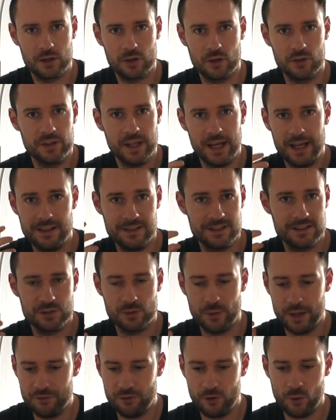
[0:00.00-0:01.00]
Contains
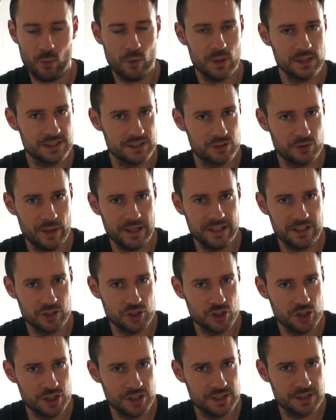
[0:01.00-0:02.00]
straightforward
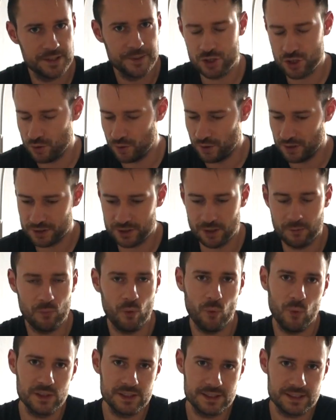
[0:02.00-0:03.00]
strategies, sure, some
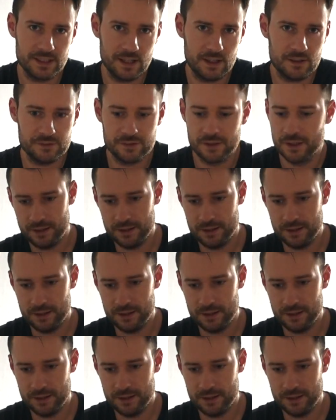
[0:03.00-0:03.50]
old stuff.